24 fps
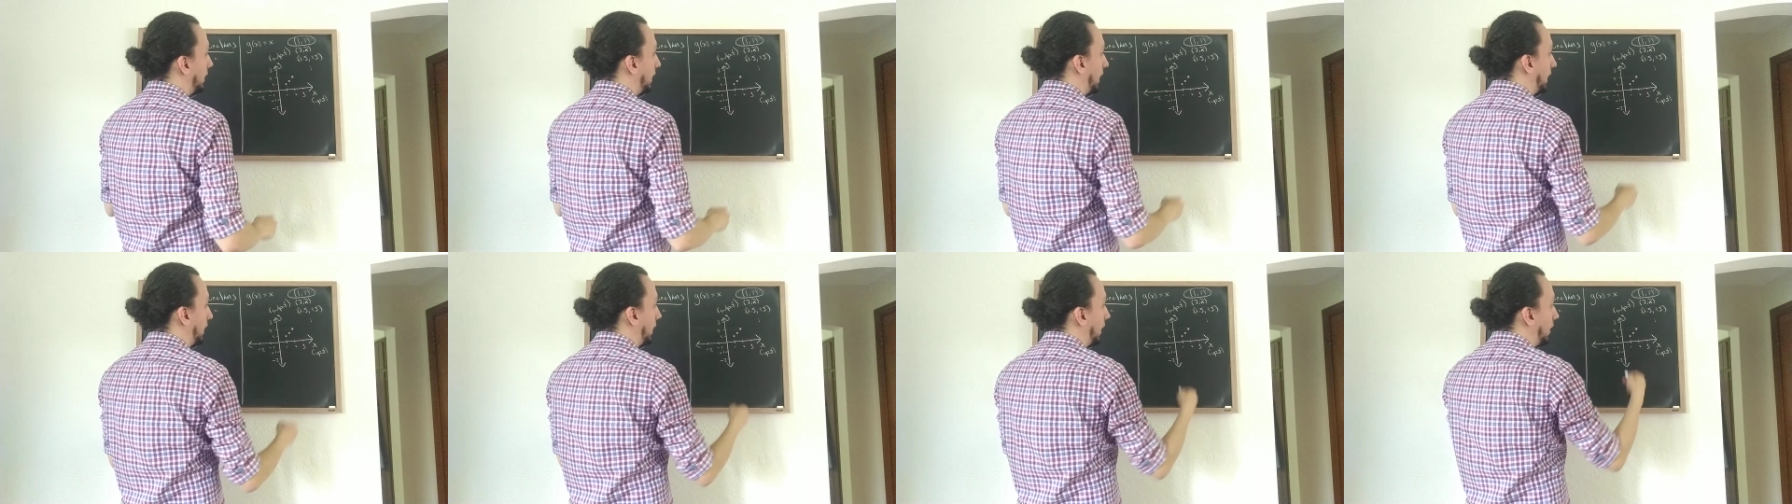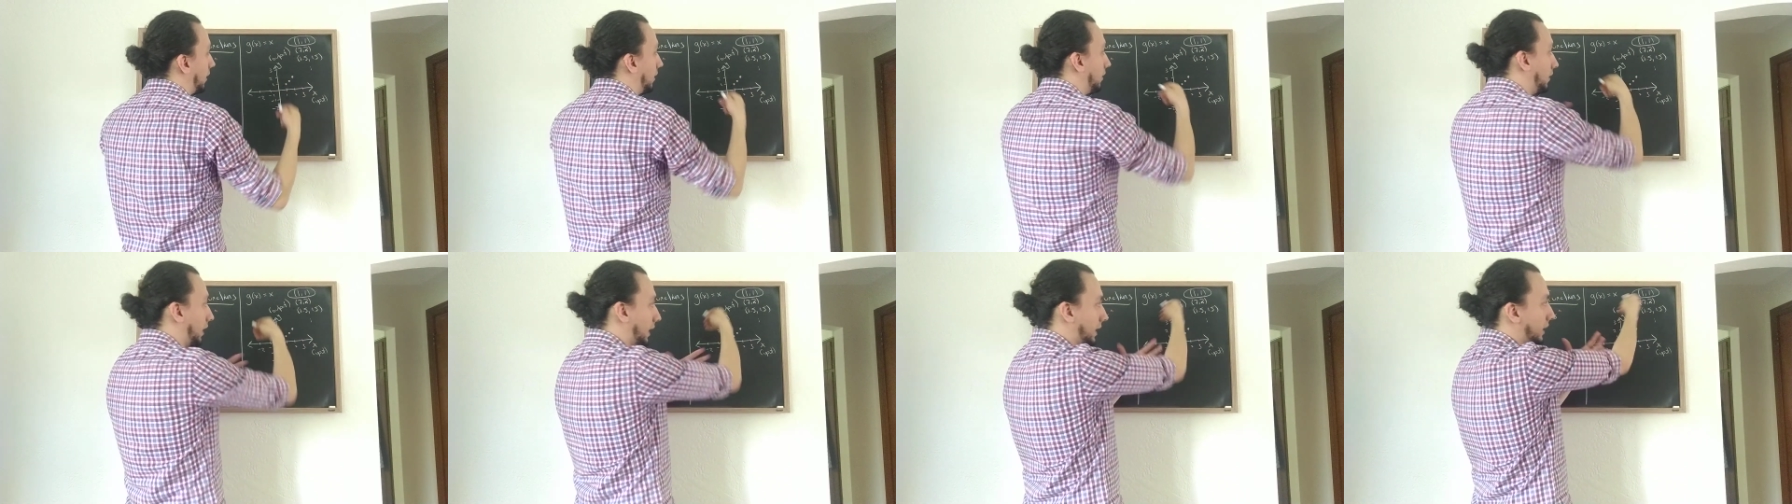And
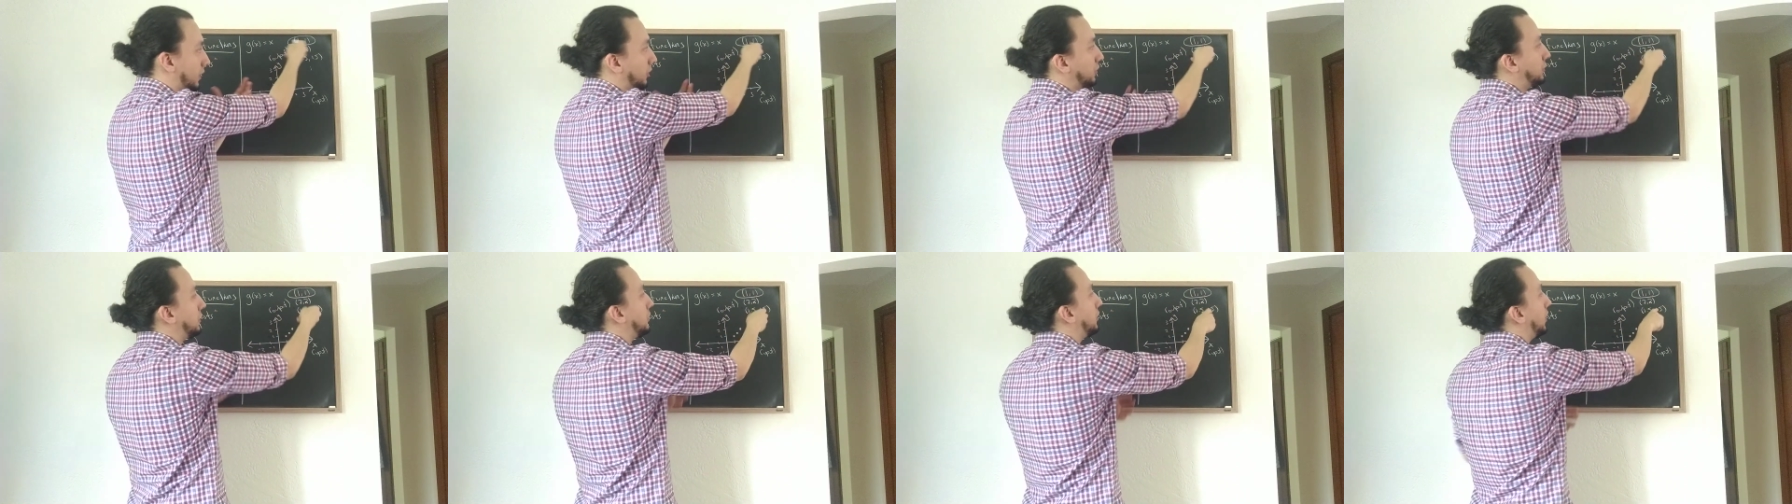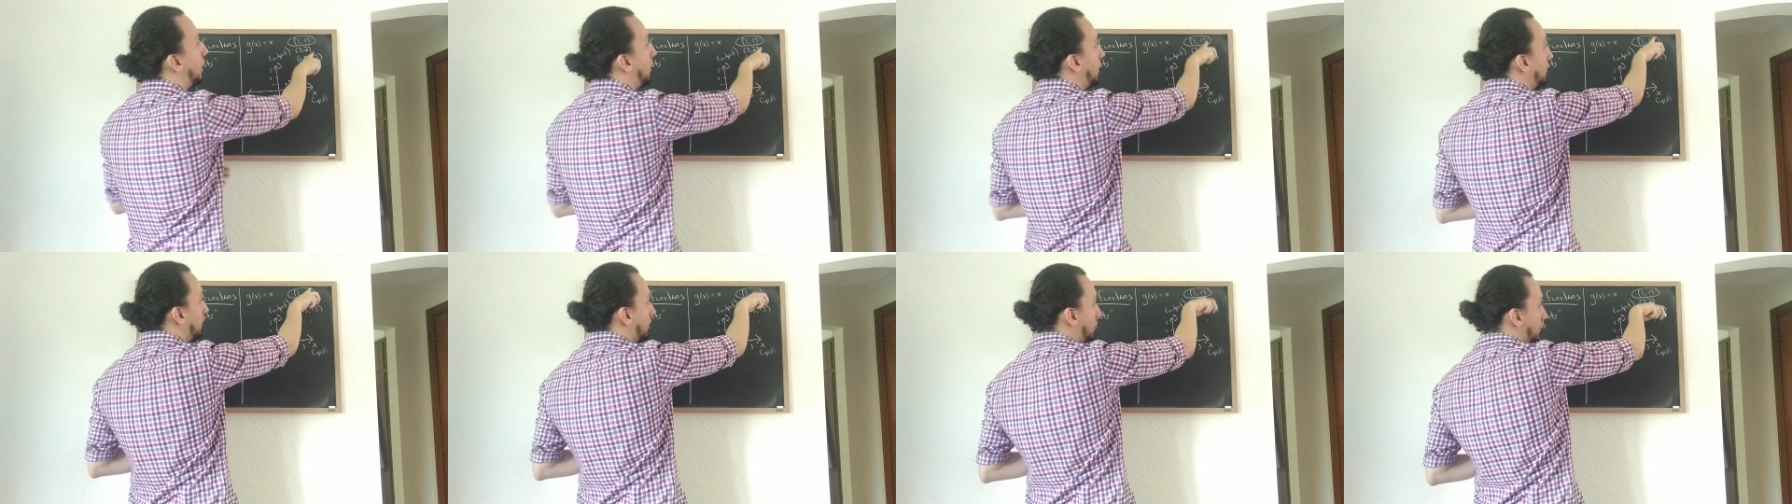I'll, i also
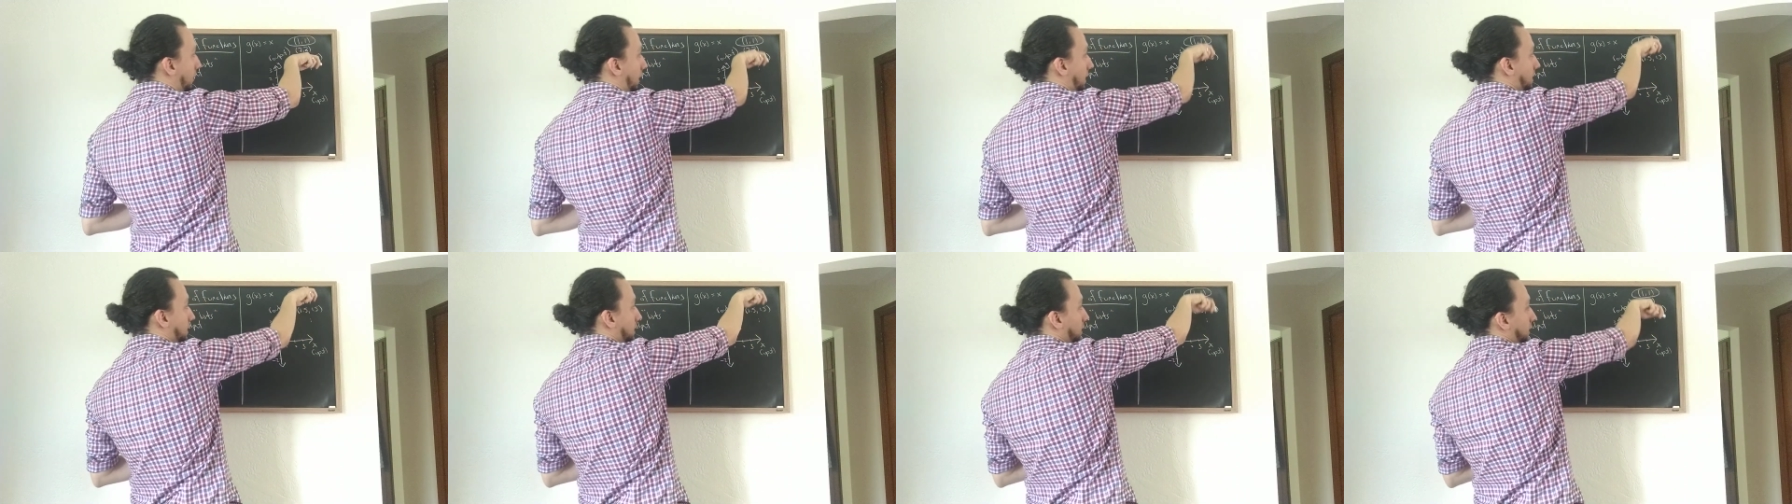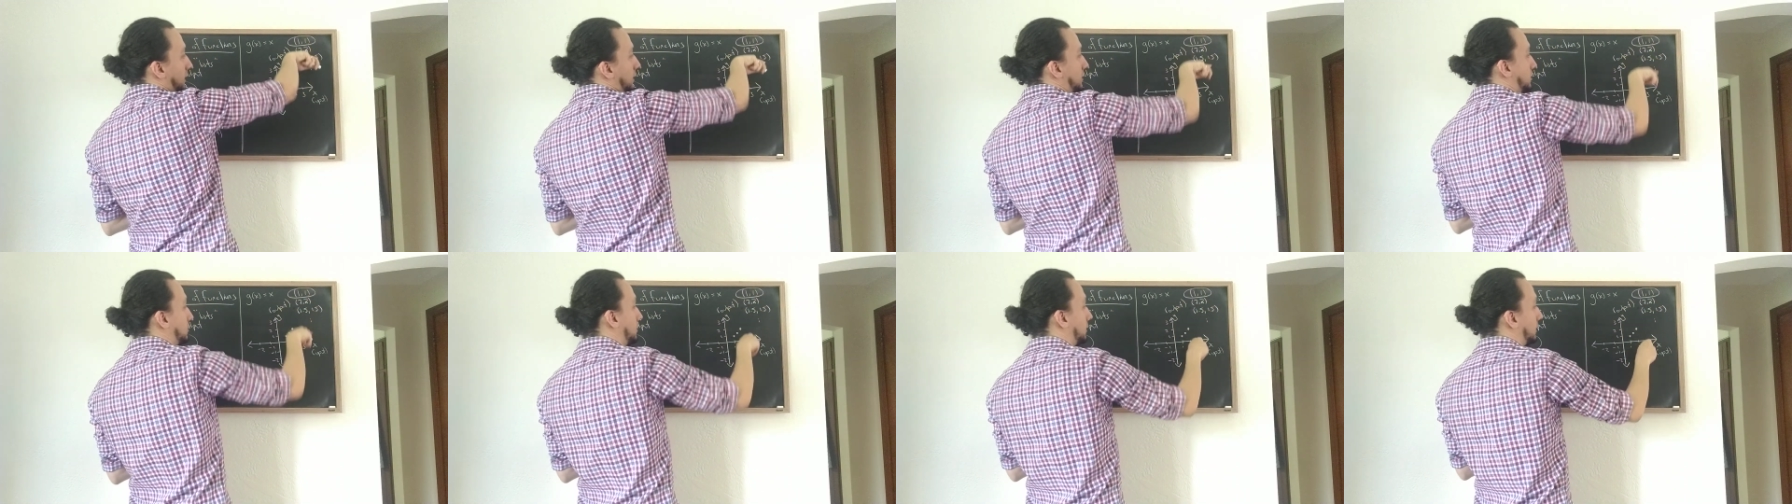know, even though I didn't
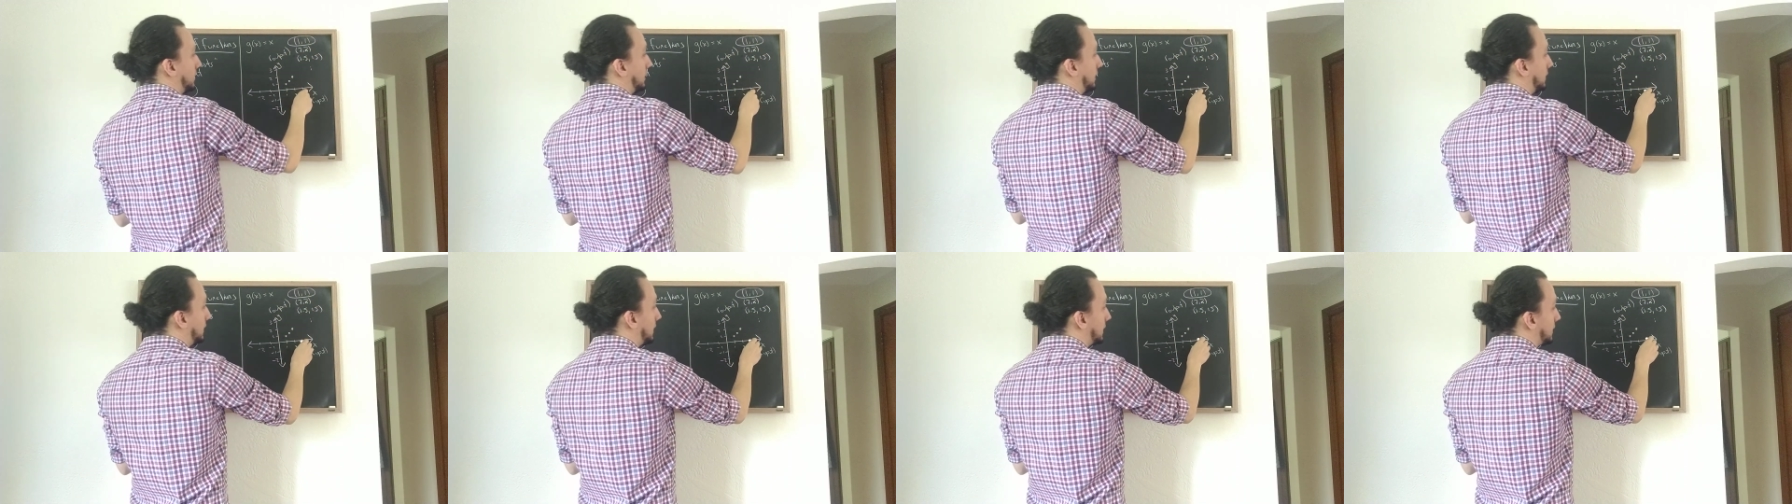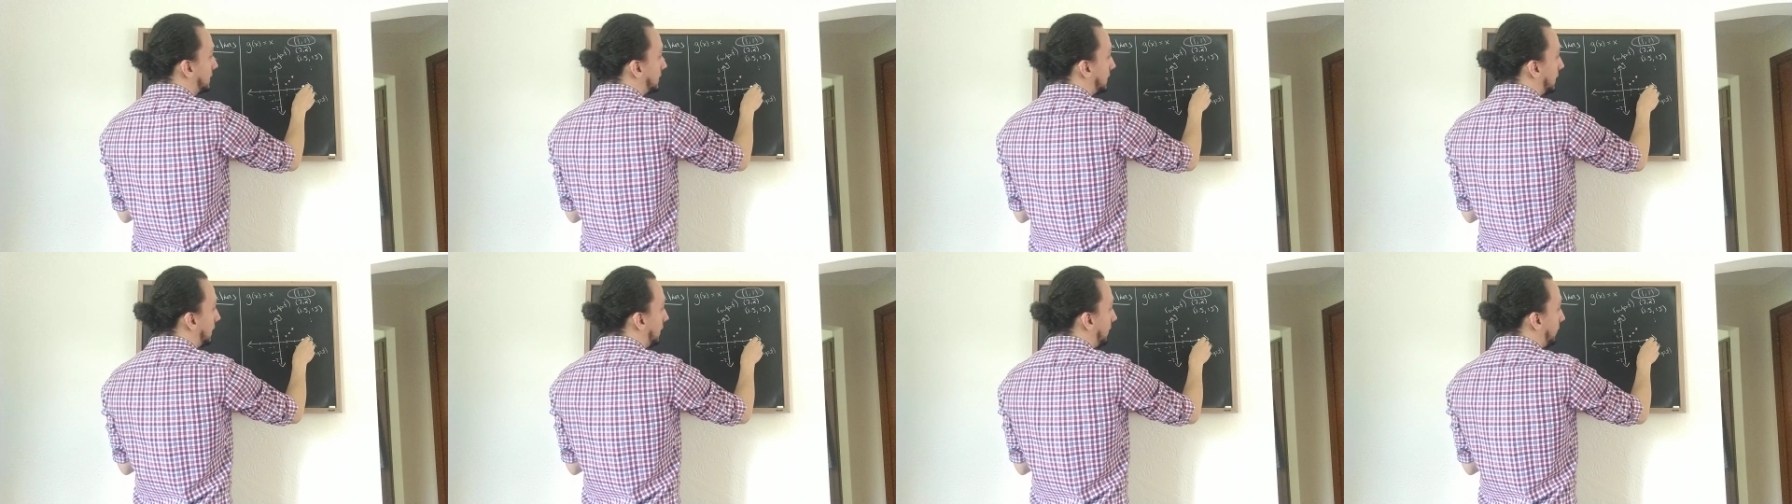get to it in the
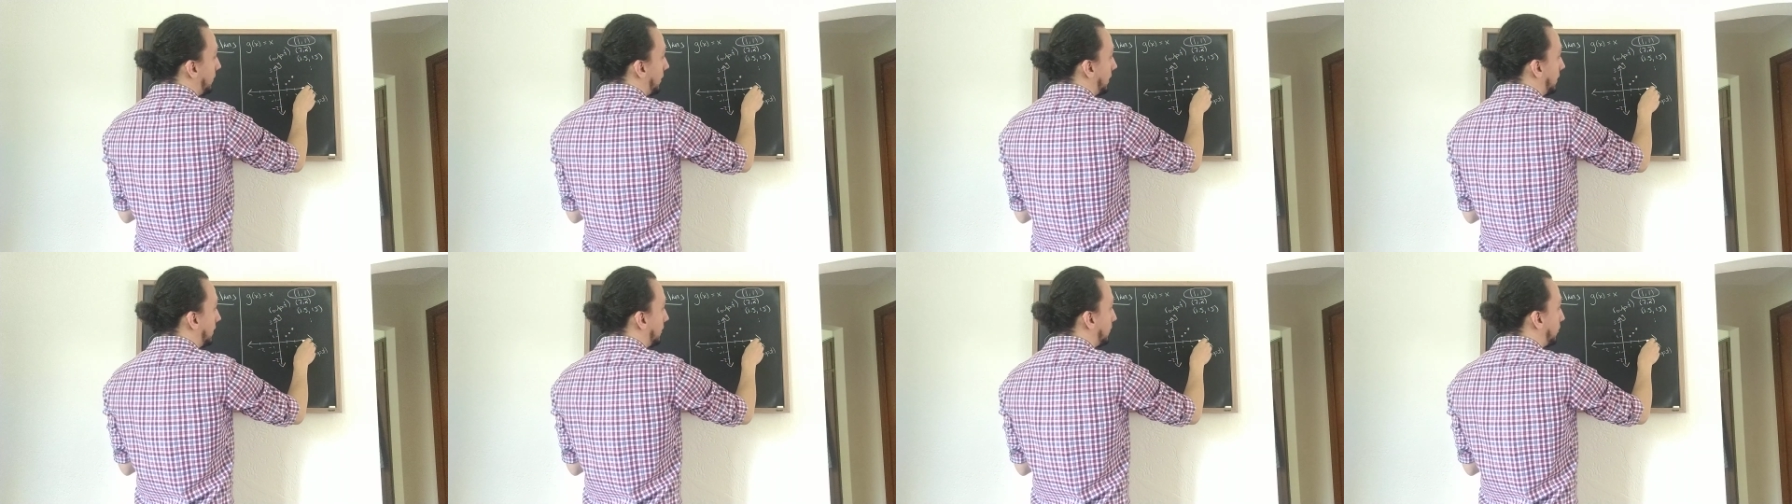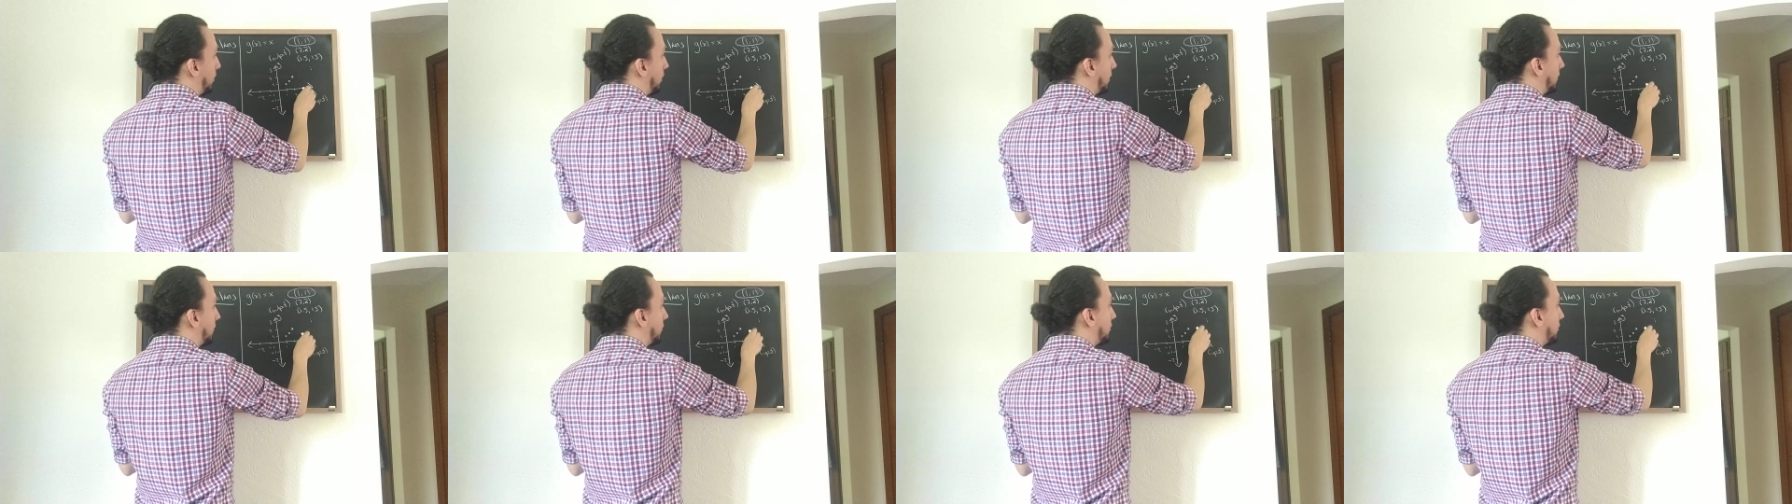list, an input